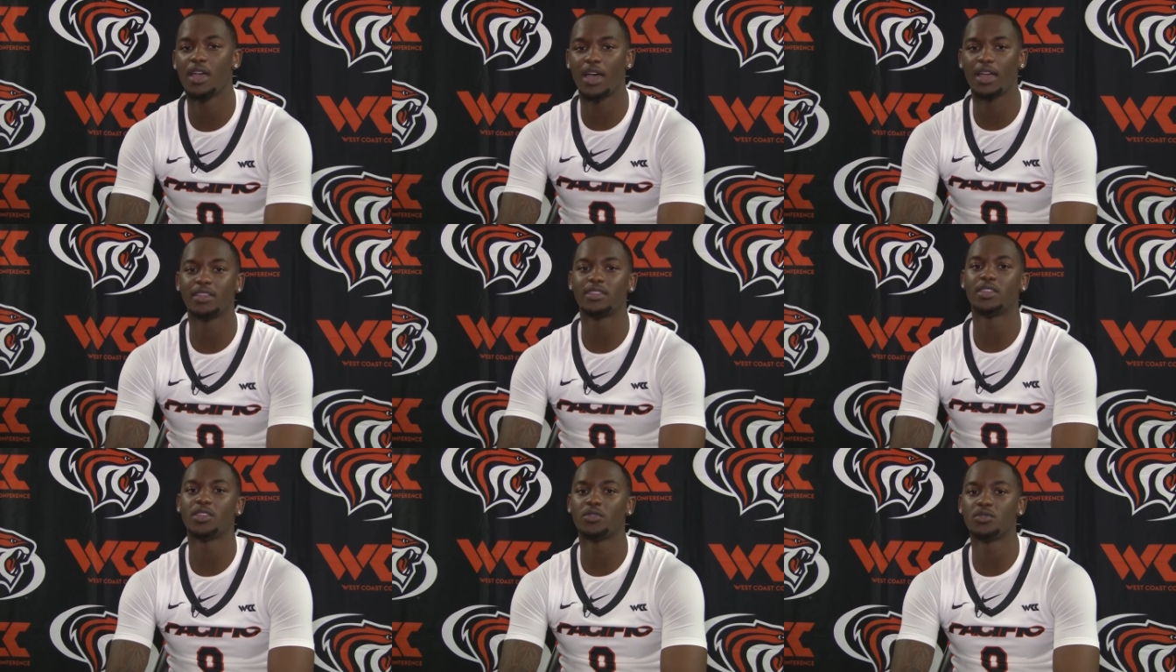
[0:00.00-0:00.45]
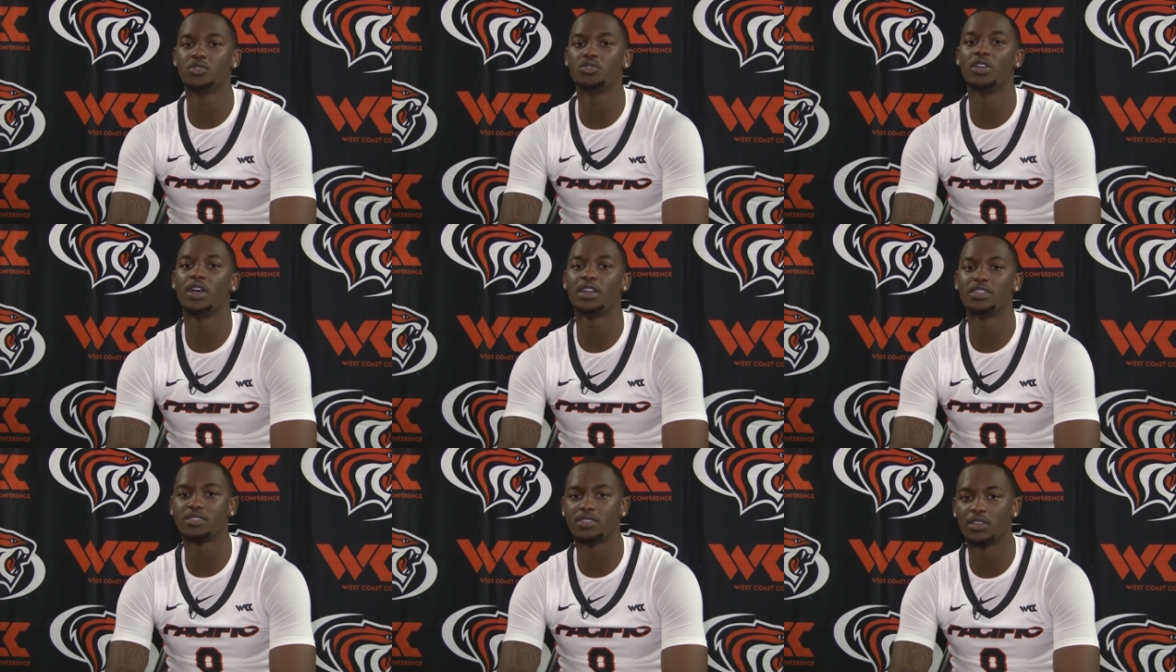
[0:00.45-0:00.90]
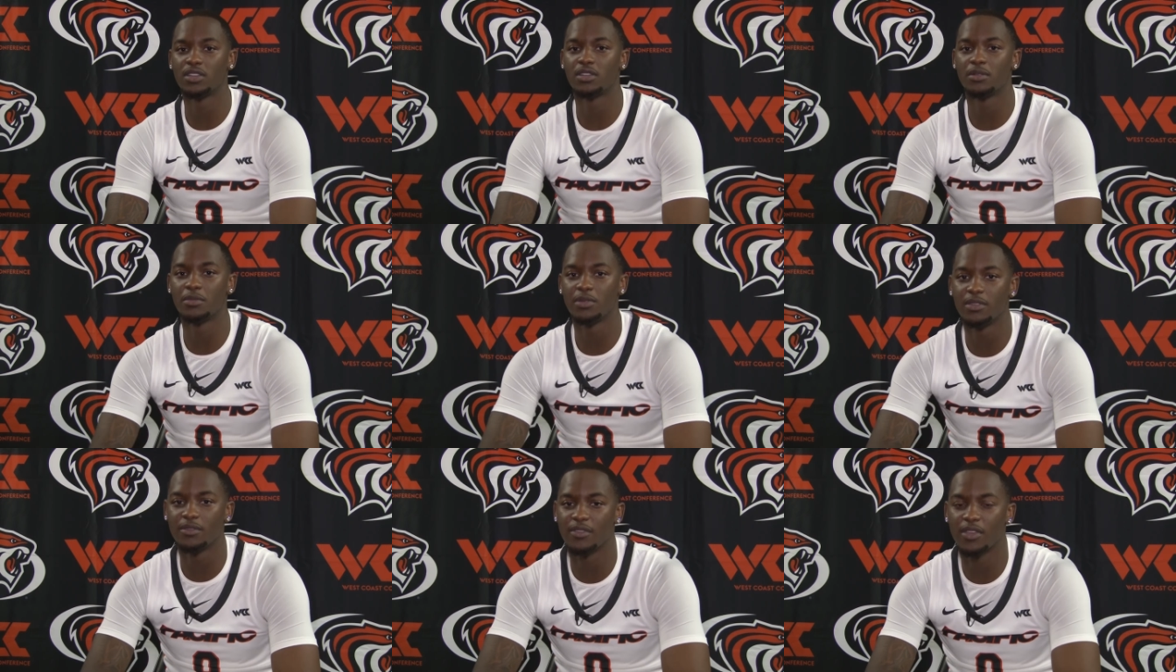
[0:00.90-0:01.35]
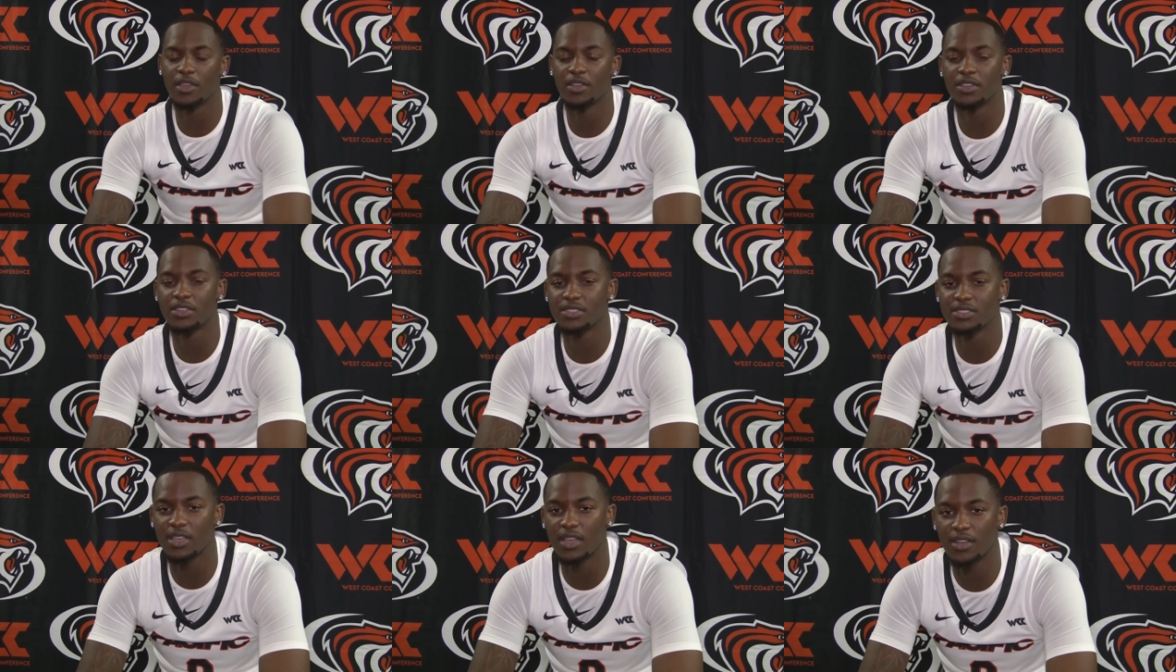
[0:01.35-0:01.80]
I think you guys are gonna be very
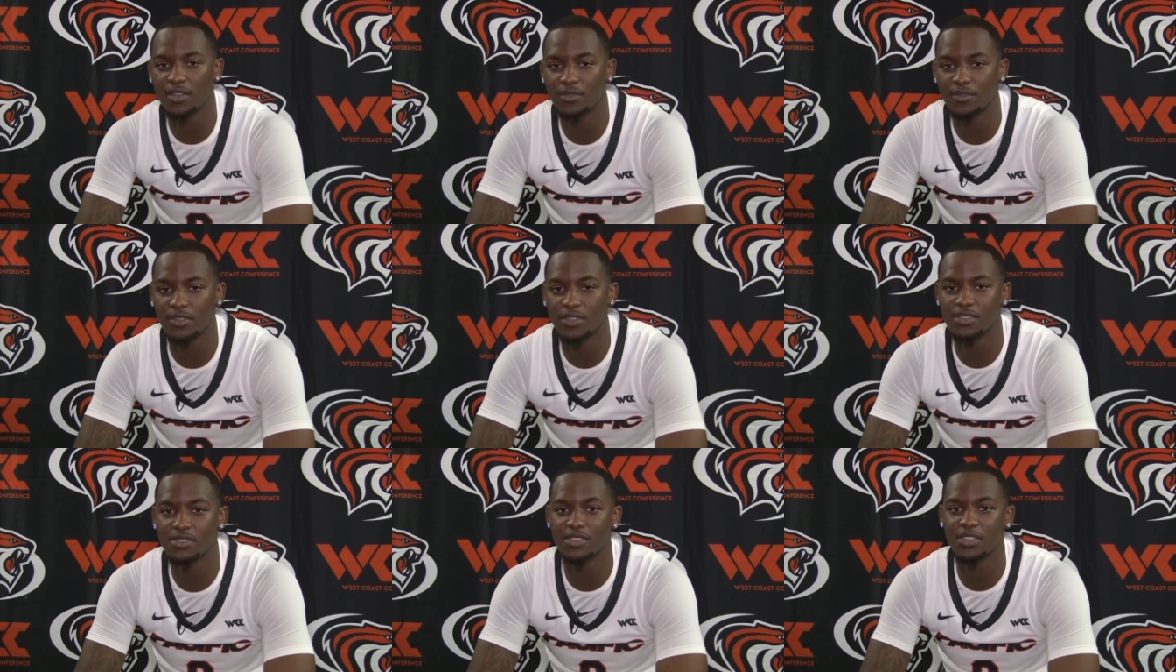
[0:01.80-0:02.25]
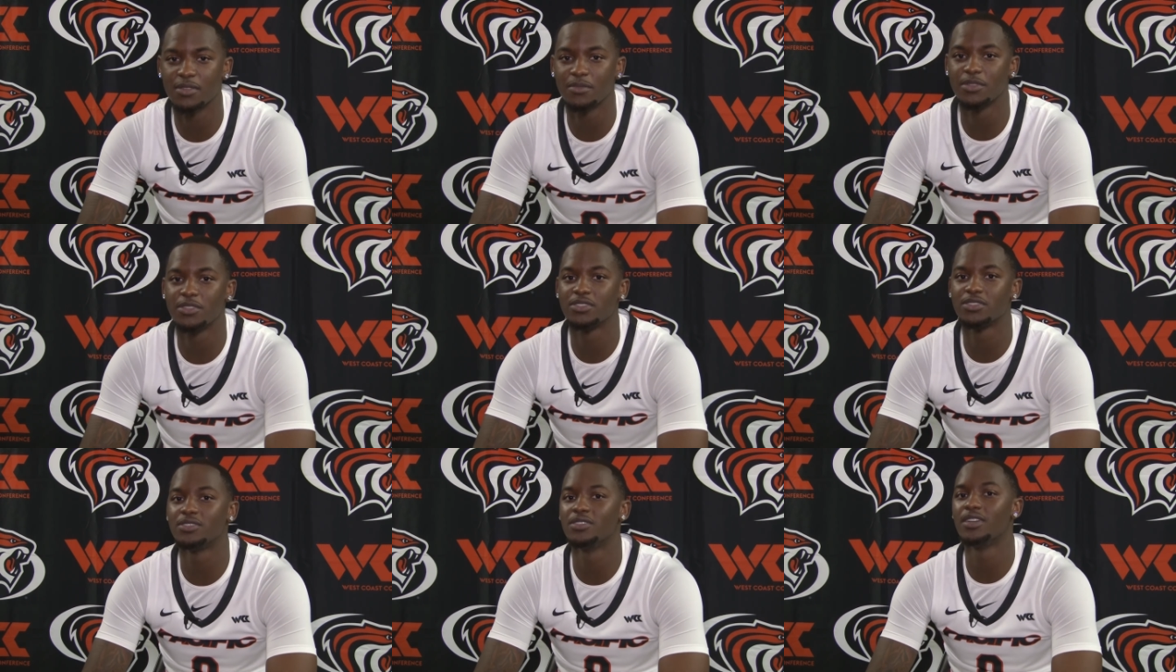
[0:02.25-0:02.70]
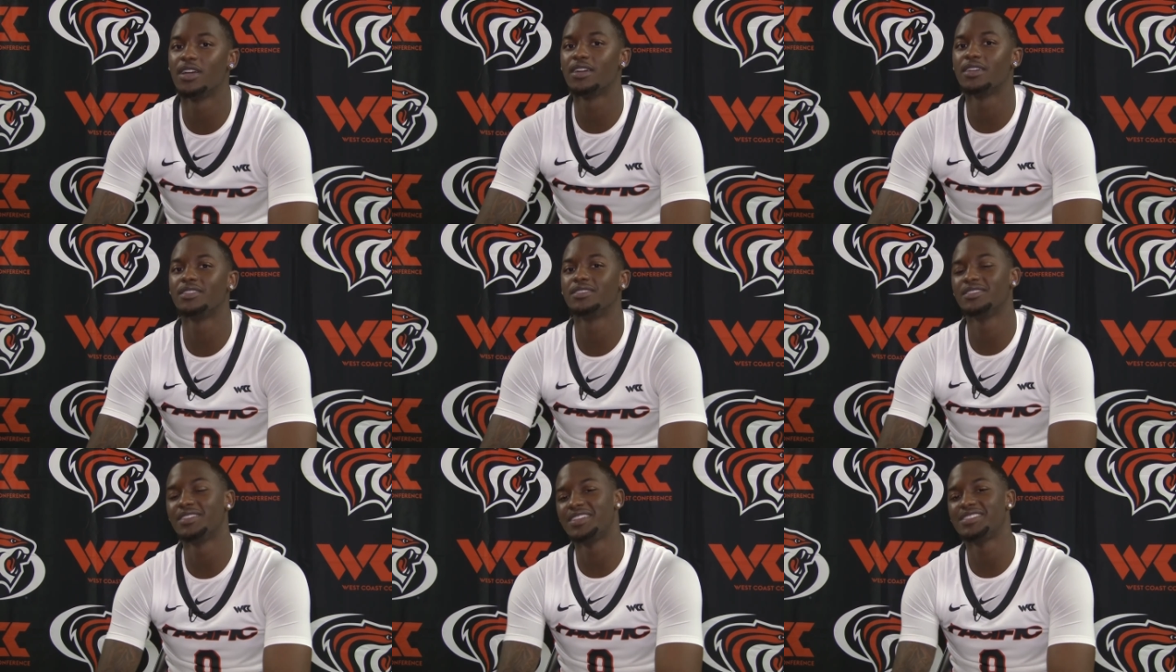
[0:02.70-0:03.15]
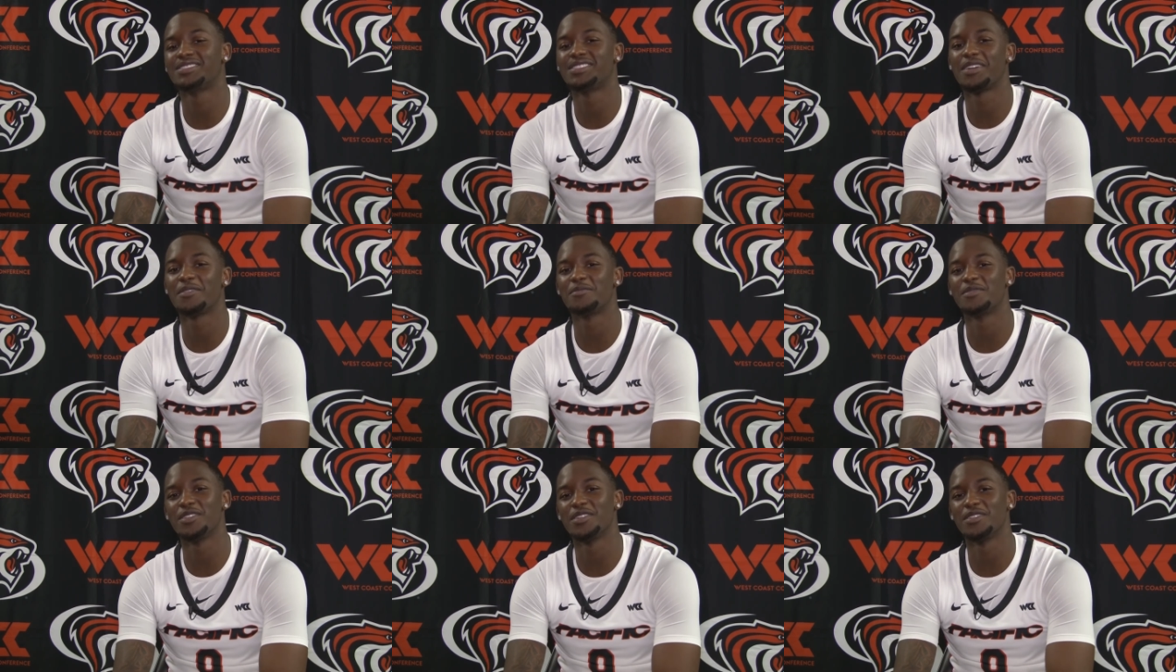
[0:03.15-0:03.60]
excited for the team that you got that's
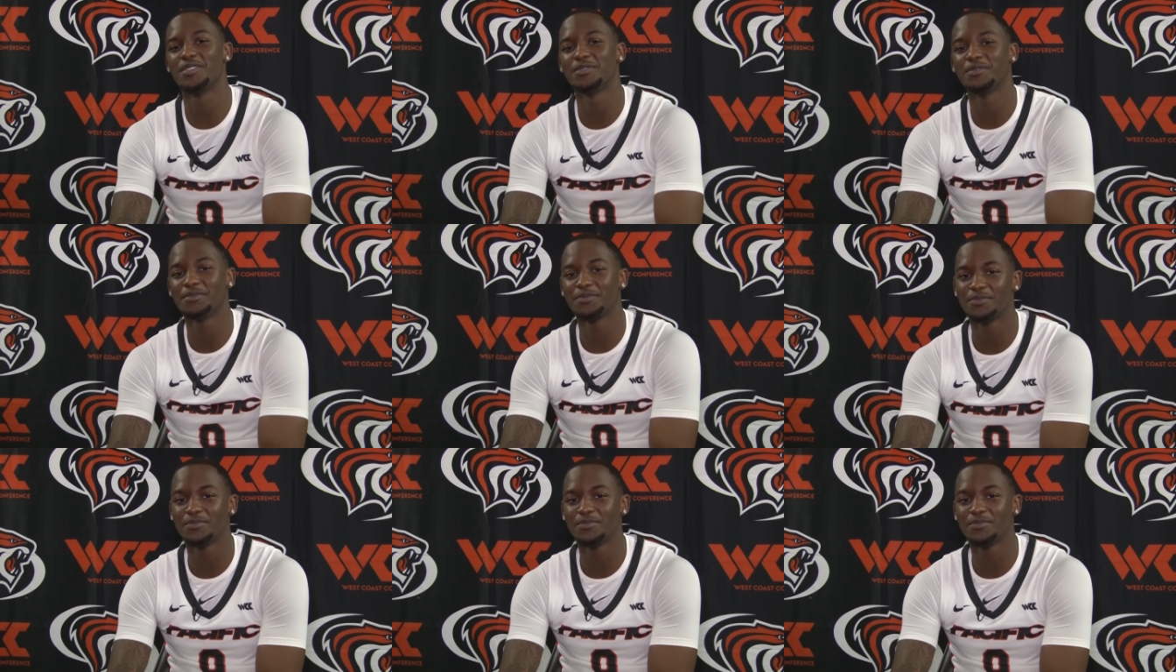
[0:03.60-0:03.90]
coming up.